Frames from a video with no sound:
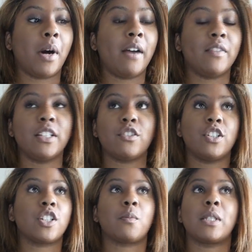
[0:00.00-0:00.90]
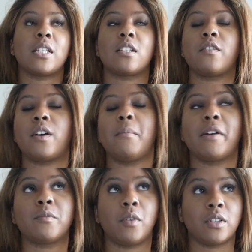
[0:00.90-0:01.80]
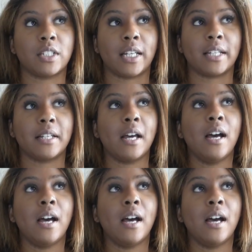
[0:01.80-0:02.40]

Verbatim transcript: I've literally just been since I've come back from holiday